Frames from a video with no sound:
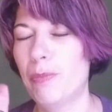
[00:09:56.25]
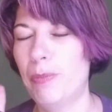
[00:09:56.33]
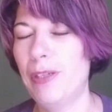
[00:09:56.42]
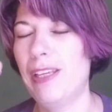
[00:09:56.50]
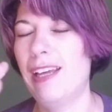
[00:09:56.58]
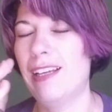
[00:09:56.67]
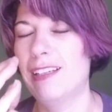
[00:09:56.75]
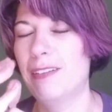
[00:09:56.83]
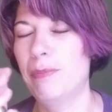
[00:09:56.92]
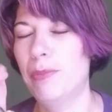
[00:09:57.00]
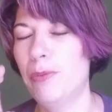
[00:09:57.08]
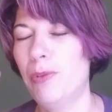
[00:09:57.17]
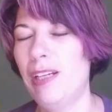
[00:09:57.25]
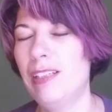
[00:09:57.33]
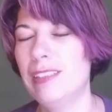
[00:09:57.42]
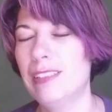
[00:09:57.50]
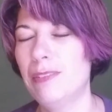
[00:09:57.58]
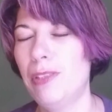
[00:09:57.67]
But what
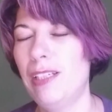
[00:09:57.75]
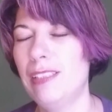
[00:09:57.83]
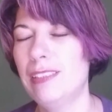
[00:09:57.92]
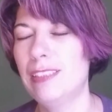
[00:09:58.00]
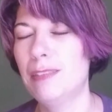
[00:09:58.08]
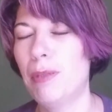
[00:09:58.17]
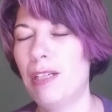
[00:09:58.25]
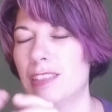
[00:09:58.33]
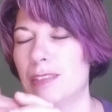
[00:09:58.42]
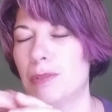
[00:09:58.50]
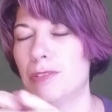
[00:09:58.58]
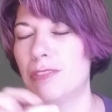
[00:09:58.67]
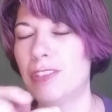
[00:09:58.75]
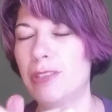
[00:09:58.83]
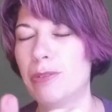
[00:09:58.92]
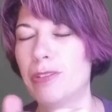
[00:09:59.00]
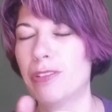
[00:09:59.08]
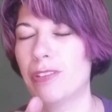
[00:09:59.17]
else is possible for
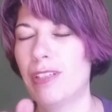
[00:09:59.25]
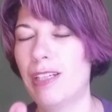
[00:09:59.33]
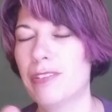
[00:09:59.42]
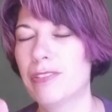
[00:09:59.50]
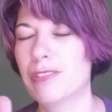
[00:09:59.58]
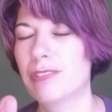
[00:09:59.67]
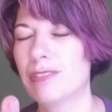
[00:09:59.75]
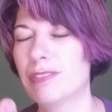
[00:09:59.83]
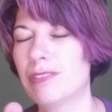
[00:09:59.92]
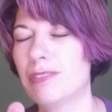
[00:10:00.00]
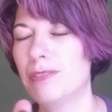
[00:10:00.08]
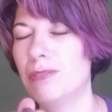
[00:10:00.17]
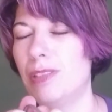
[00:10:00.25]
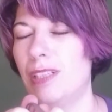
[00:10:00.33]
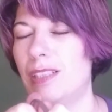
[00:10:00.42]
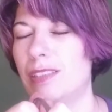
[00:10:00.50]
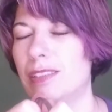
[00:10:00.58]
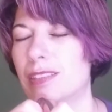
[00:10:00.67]
you in your life? What
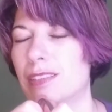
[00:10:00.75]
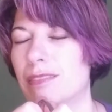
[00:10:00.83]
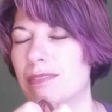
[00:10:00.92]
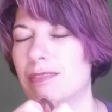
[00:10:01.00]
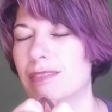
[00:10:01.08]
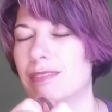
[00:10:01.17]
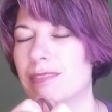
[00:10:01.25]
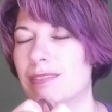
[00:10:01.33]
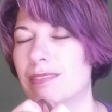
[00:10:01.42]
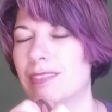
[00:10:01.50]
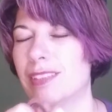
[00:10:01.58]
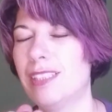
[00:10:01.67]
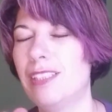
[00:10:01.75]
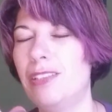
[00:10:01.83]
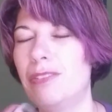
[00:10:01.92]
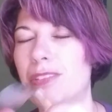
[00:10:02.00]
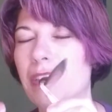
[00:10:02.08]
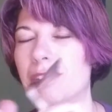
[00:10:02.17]
else can
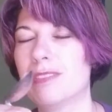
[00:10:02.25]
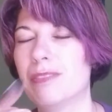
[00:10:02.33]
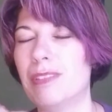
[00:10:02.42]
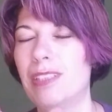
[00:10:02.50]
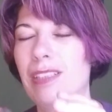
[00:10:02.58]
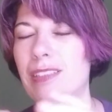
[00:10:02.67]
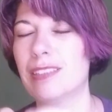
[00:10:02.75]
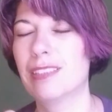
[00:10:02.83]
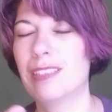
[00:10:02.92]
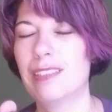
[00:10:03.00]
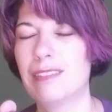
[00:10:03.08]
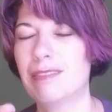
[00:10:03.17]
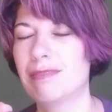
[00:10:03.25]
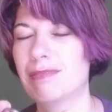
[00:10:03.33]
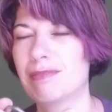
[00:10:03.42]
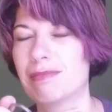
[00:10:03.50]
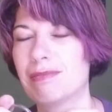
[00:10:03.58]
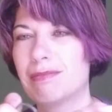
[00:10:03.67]
you do? What else can